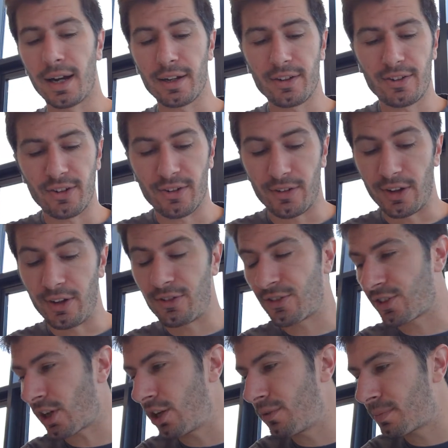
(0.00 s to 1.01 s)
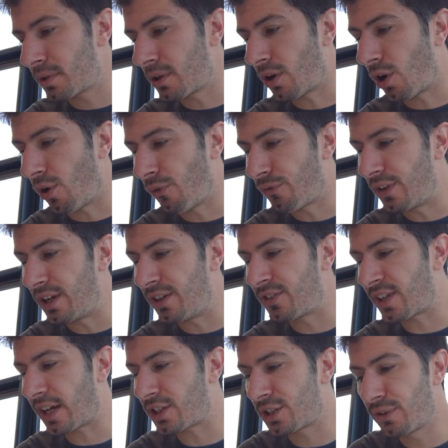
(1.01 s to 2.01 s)
This is the scope of the
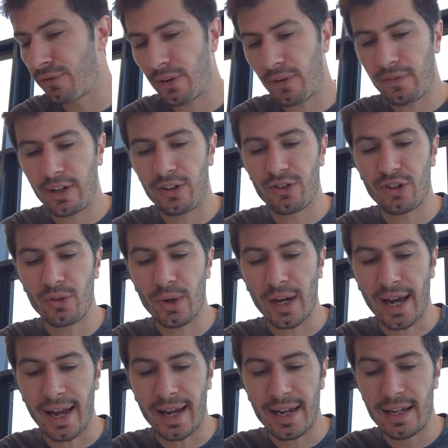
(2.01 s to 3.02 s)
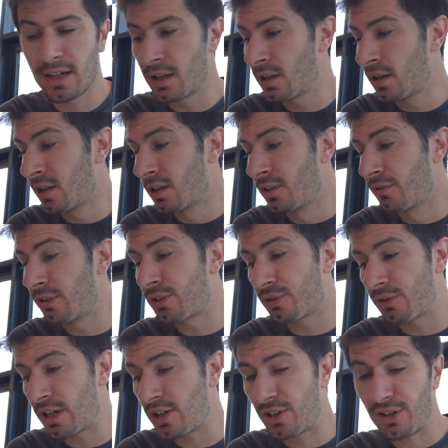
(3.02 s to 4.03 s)
Section 52A
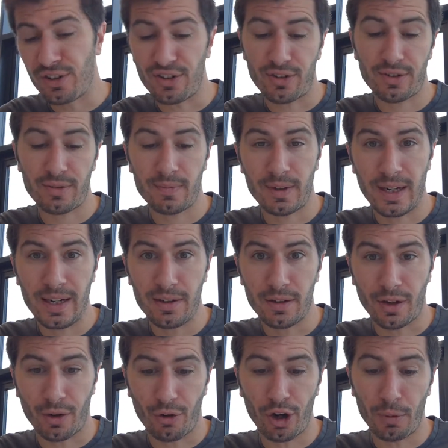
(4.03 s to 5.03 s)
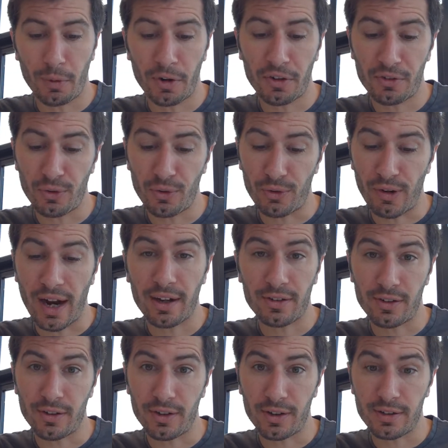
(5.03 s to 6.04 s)
restrictions in the Crime and Disorder
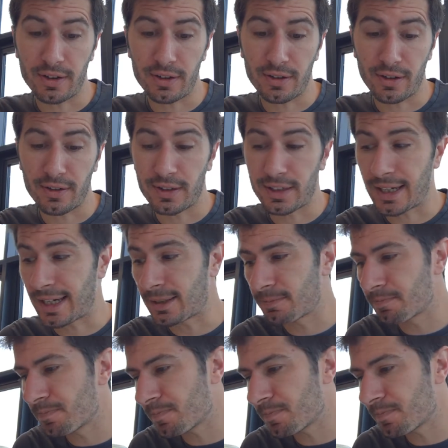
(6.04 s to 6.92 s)
Act 1998.